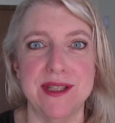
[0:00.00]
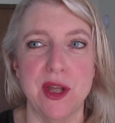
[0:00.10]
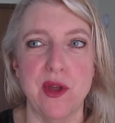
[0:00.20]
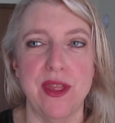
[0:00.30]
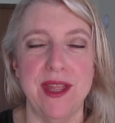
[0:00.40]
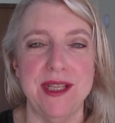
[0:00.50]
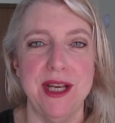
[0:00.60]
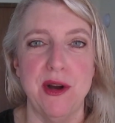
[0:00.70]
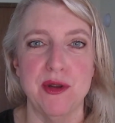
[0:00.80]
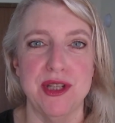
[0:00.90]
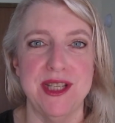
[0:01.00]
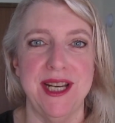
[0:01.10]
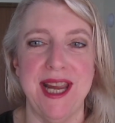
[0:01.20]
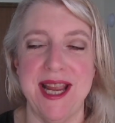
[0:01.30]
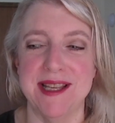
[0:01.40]
so that, you know, just
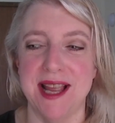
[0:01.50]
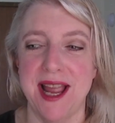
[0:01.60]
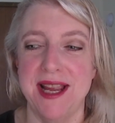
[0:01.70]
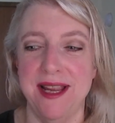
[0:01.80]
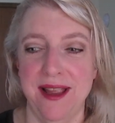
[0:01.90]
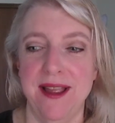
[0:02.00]
in case I